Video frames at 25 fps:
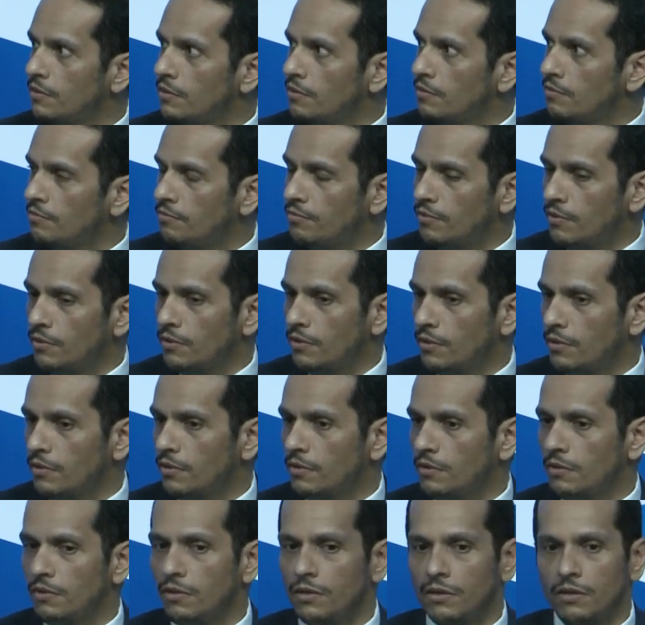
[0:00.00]
for
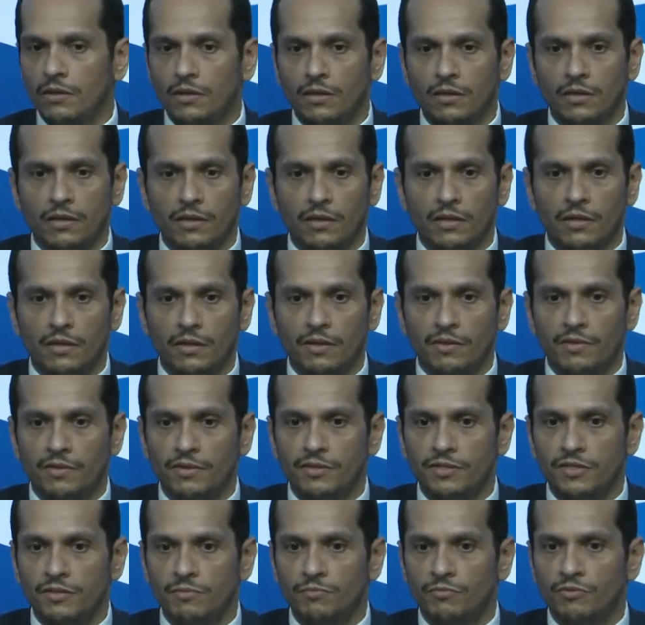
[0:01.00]
uh,
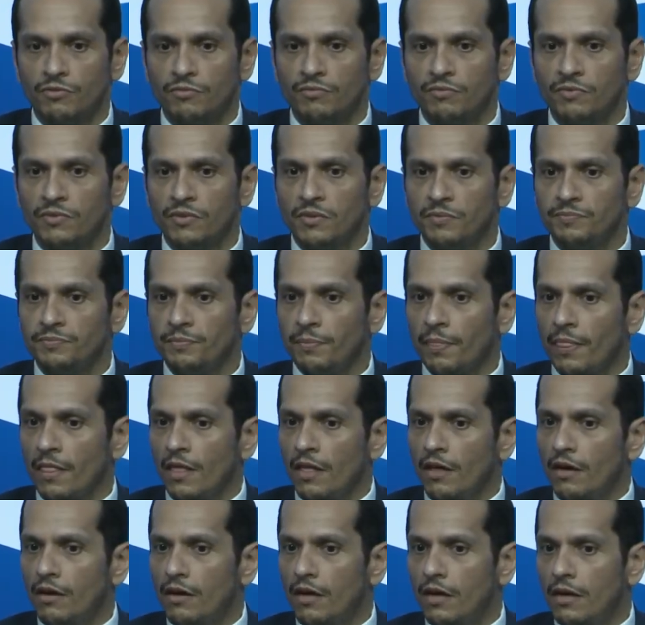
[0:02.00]
this move.
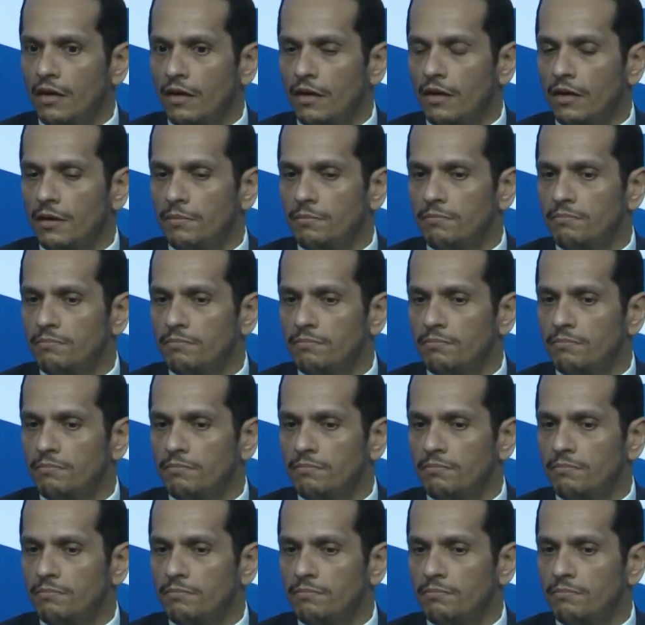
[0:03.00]
Uh,